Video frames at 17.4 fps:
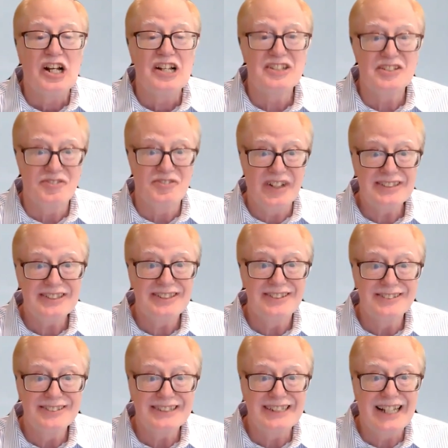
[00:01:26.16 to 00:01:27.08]
A
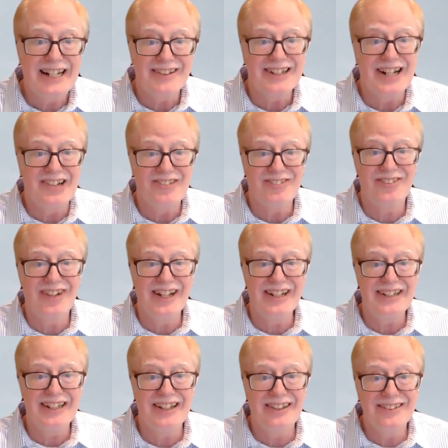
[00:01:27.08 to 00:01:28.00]
special shout out
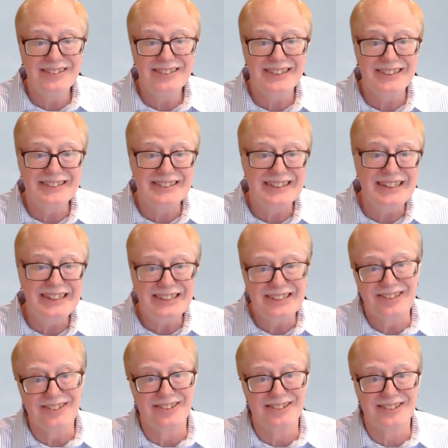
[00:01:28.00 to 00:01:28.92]
right now to
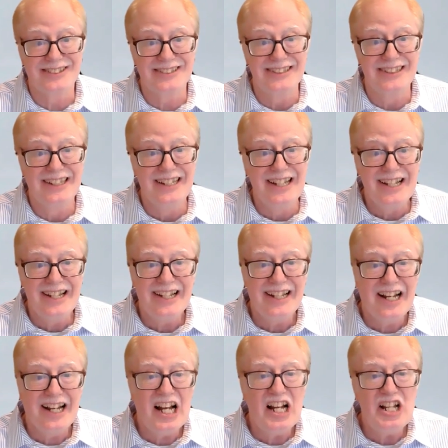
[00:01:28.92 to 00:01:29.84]
teachers.
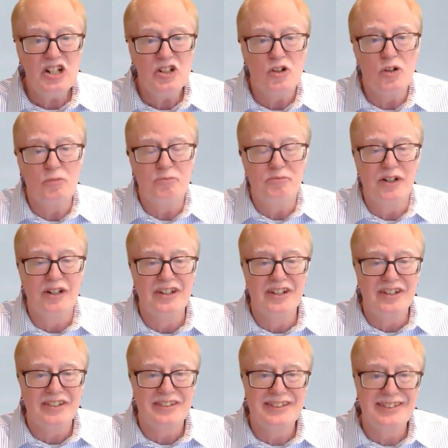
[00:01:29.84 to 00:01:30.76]
I hope
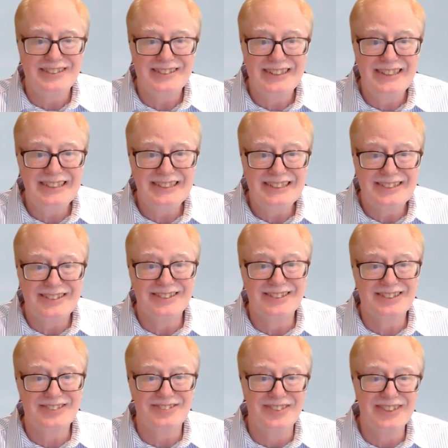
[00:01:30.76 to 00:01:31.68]
the
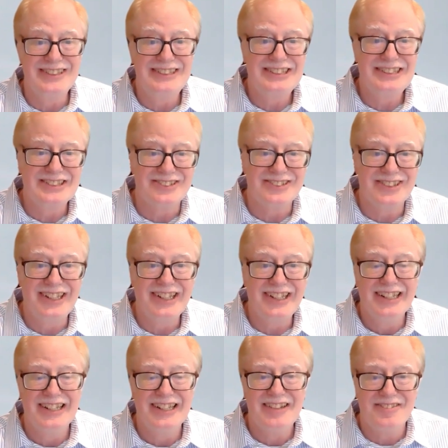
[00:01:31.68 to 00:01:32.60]
teachers will
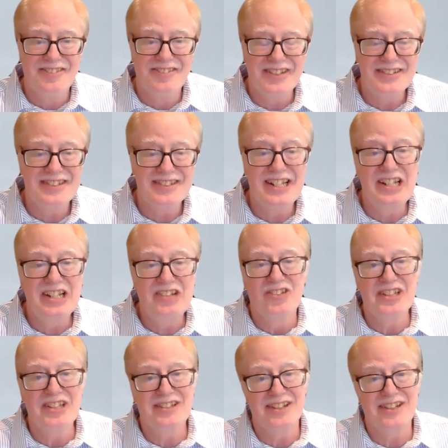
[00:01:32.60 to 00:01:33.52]
enjoy visiting
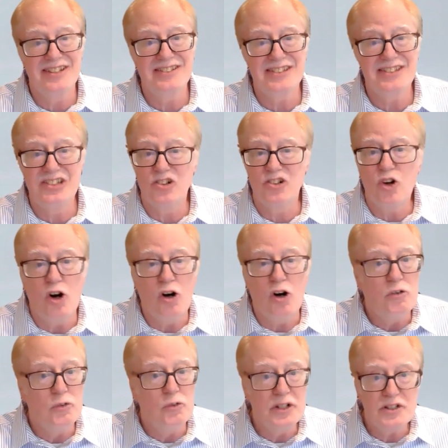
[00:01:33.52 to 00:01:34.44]
with us. You're
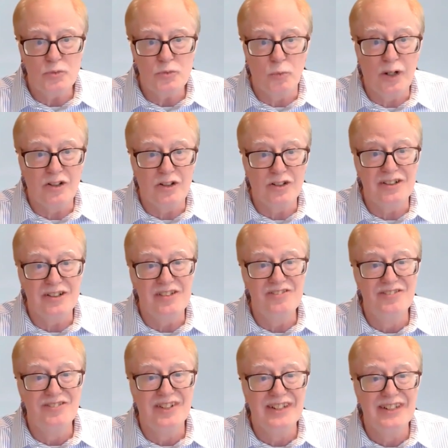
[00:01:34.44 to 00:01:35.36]
always
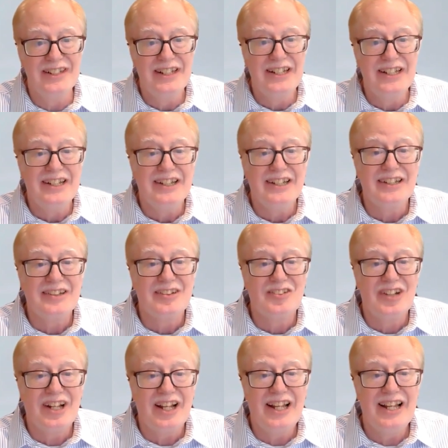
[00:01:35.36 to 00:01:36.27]
welcome.
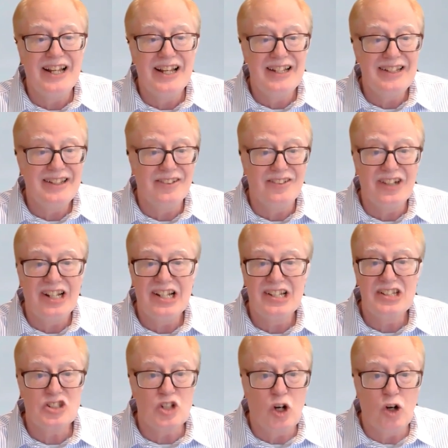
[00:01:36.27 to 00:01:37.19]
And
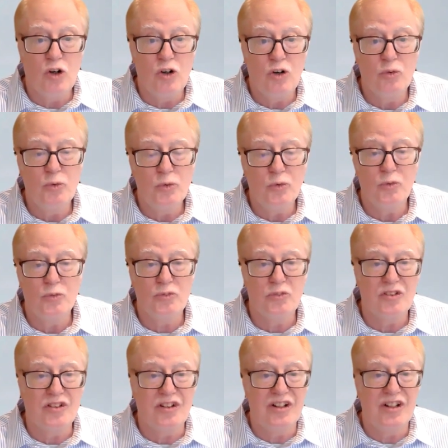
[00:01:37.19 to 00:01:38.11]
as all
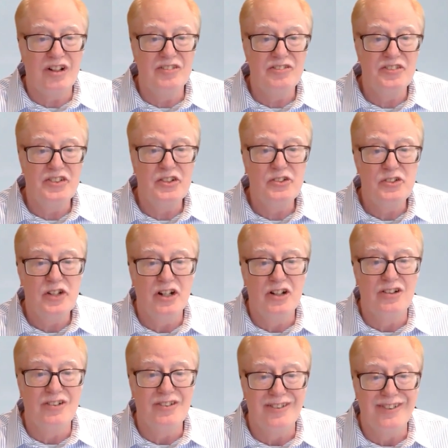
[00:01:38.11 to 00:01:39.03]
of you
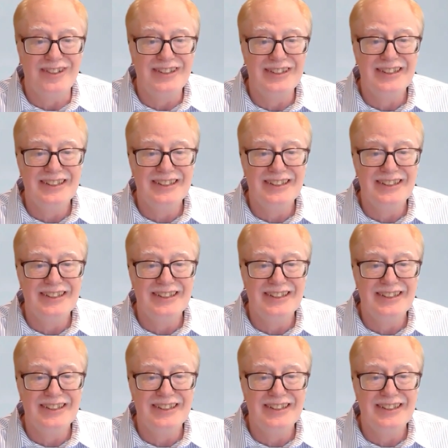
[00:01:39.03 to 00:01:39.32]
know,